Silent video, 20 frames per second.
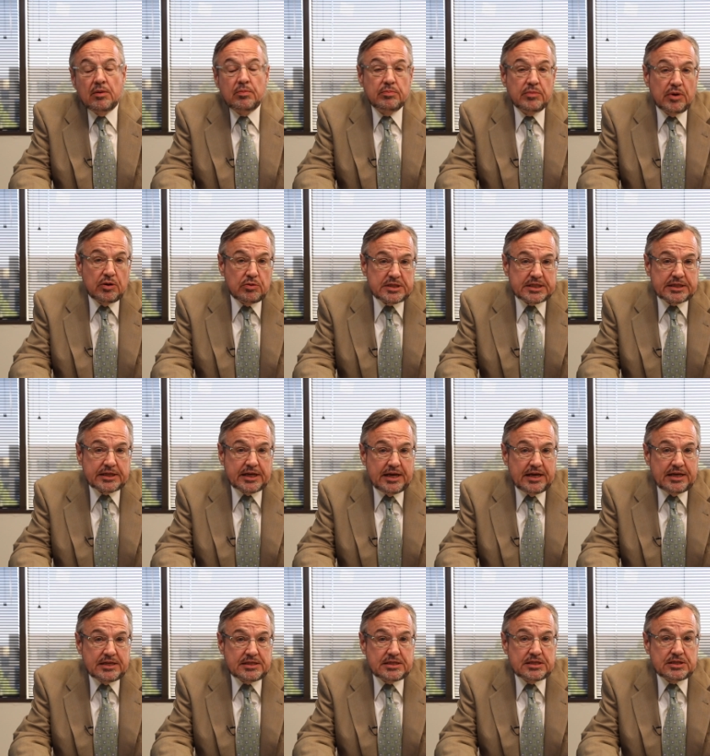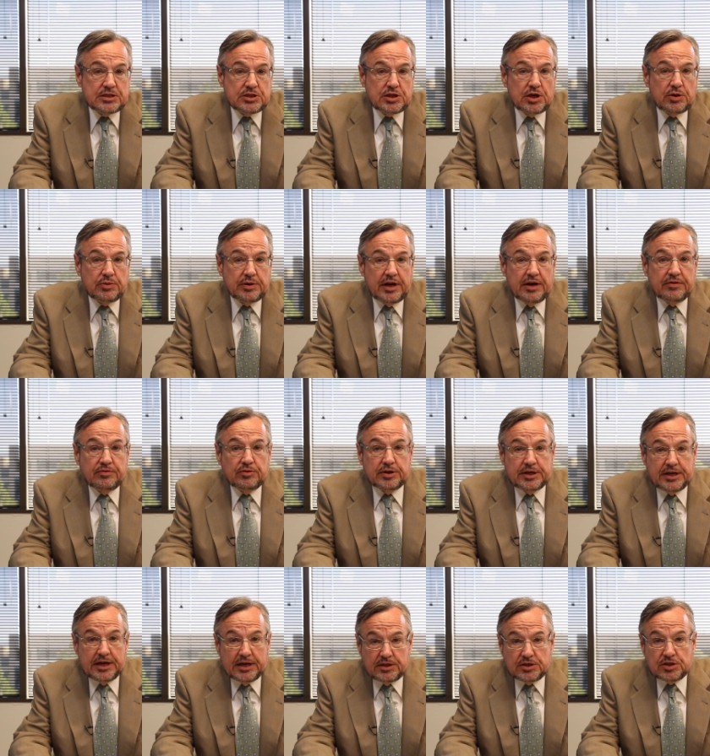Most cases don't ever
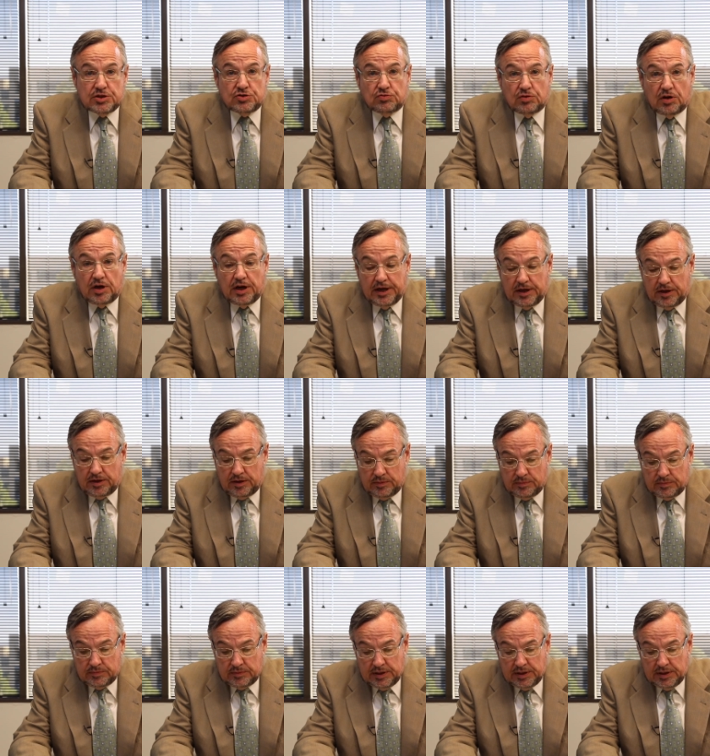get to trial.